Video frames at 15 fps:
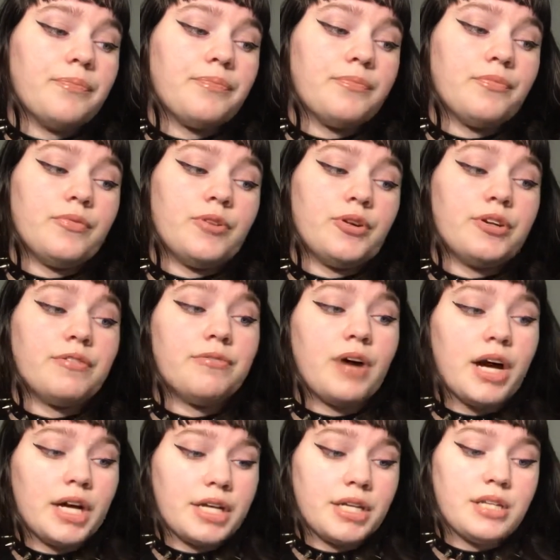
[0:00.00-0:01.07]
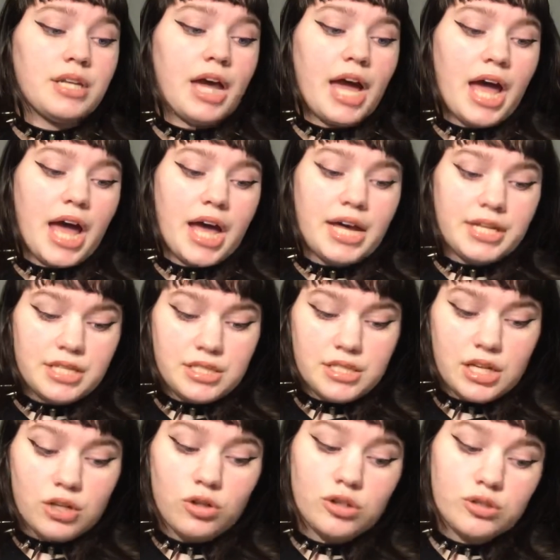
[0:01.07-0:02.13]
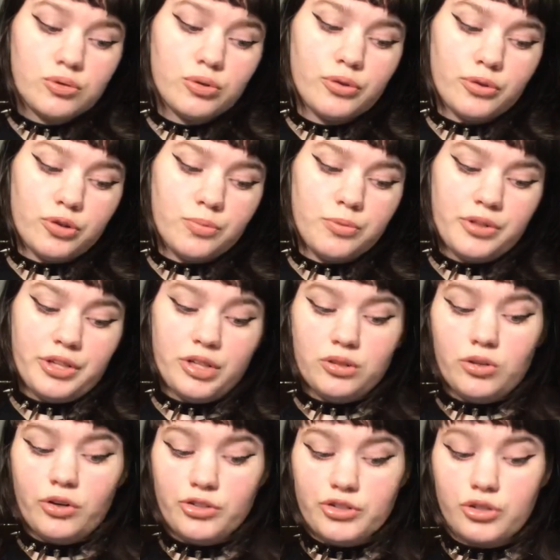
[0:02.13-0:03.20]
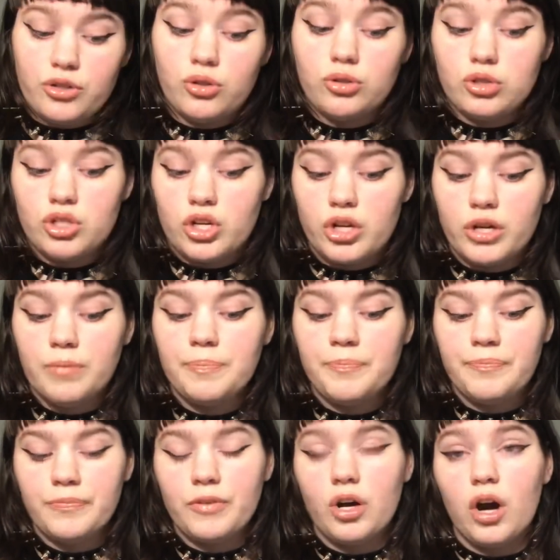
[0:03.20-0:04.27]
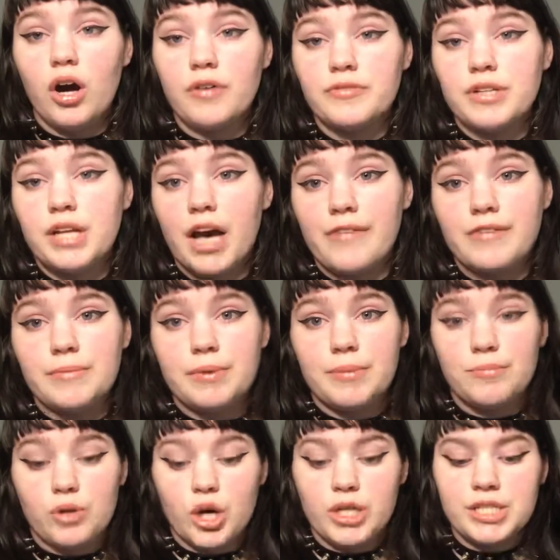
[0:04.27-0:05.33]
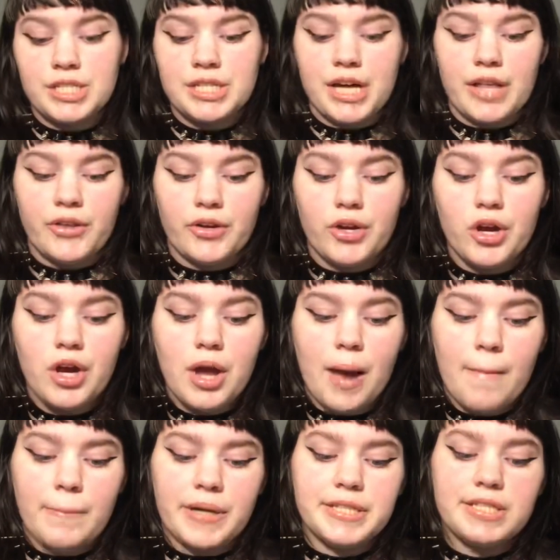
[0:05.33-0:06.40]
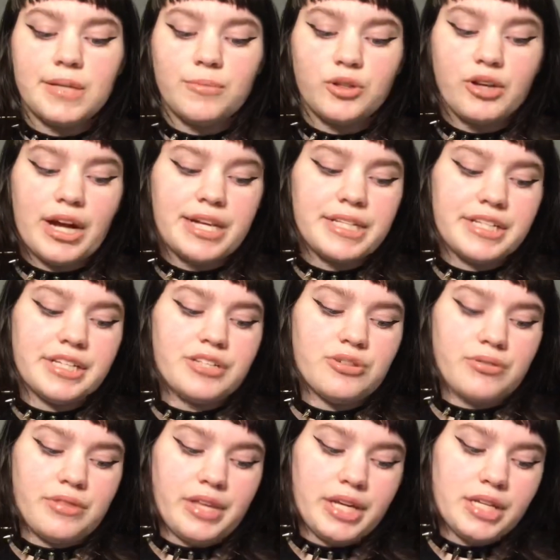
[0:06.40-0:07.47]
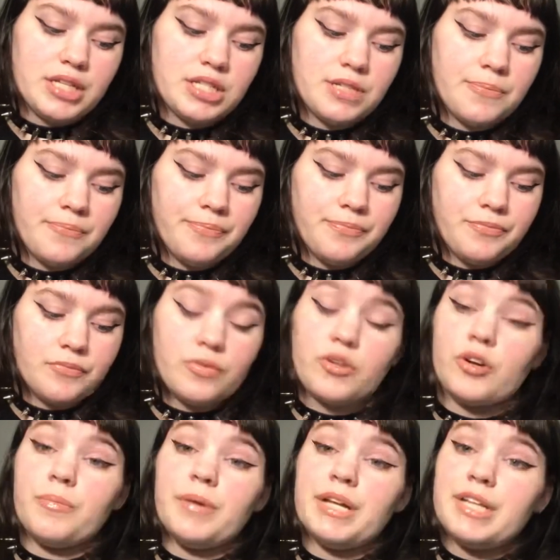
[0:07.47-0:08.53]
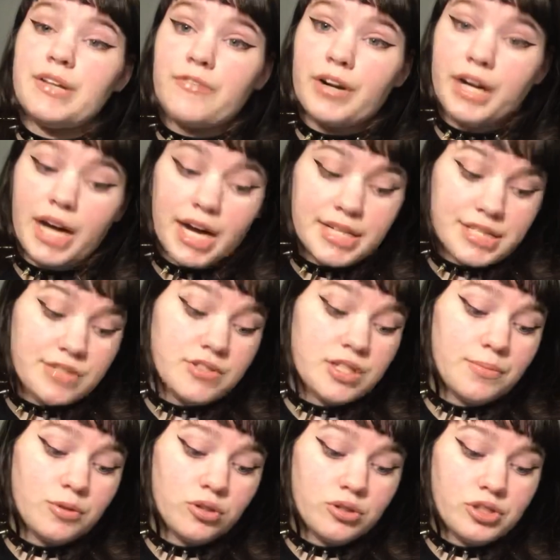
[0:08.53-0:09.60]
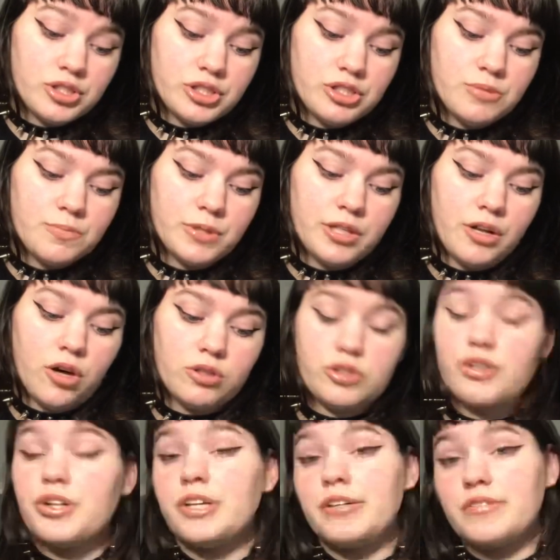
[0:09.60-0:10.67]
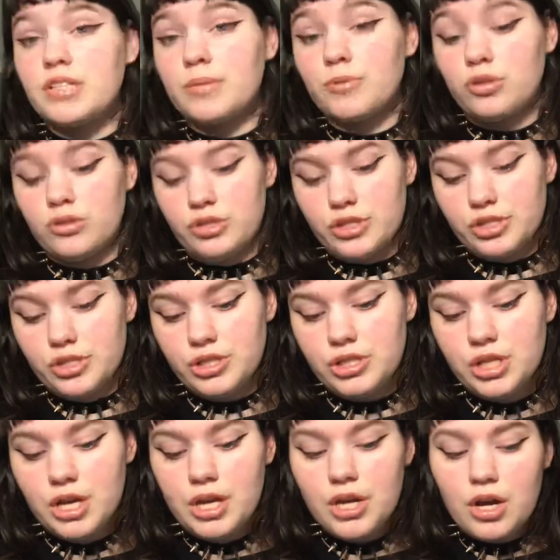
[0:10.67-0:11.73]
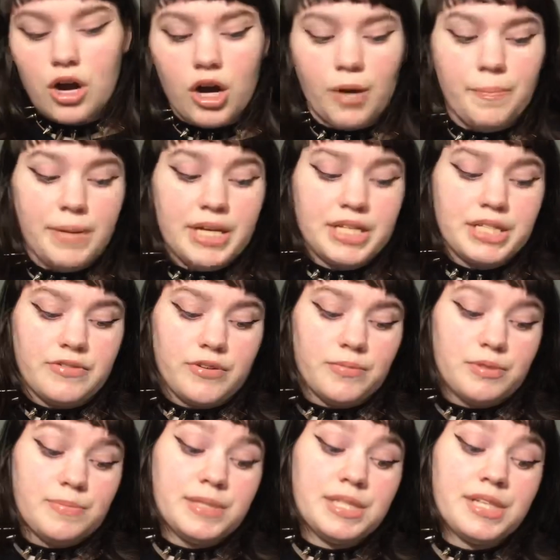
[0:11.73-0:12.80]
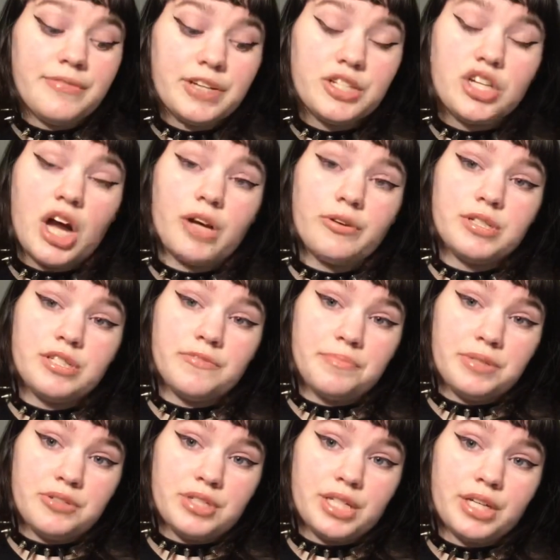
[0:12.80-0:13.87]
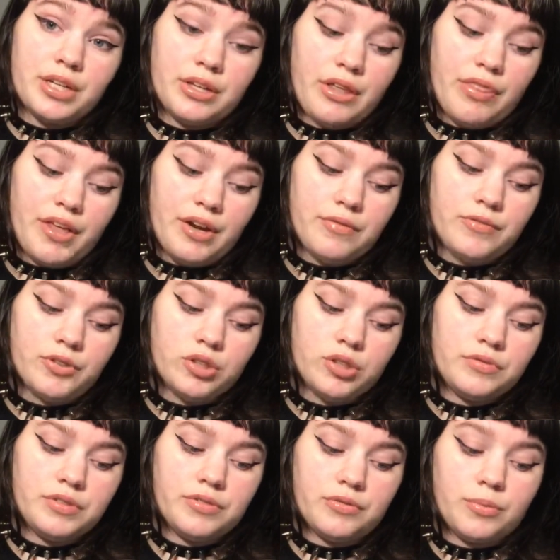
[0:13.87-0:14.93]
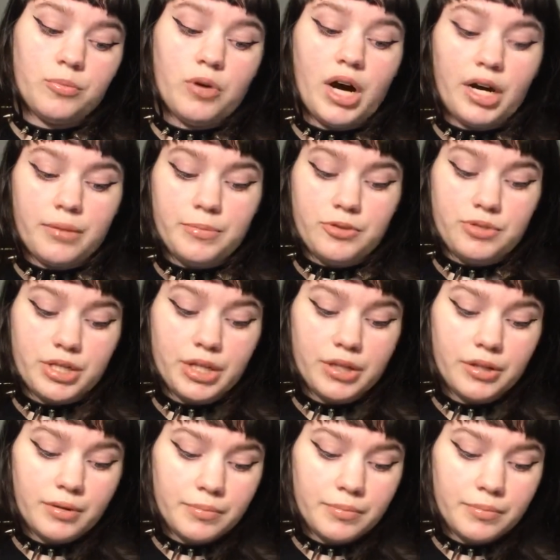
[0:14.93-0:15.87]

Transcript: They're defined as a cultural group within a larger culture, often having been brought together by similar ideas or things. There are many different kinds of subcultures, but alternative subcultures are based from specific genres of music that evolved from rock music.